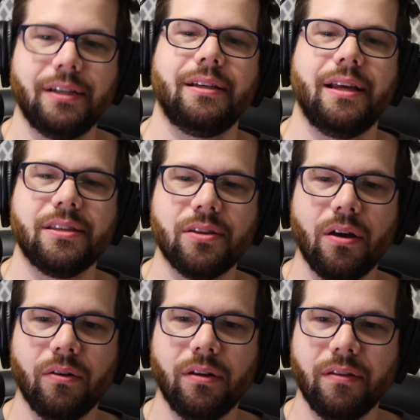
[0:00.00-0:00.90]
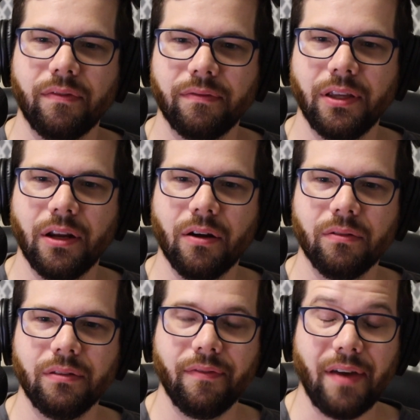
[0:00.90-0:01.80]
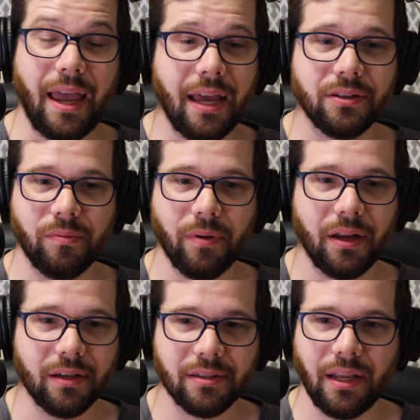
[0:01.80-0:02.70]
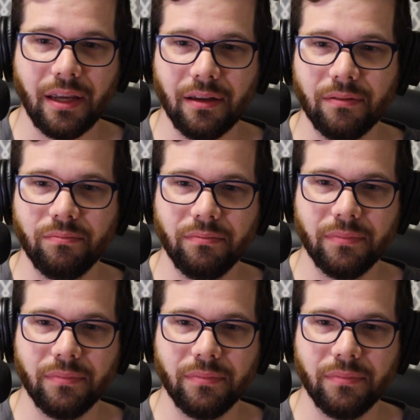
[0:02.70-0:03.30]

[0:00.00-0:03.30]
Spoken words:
And so if I had 2 products that I could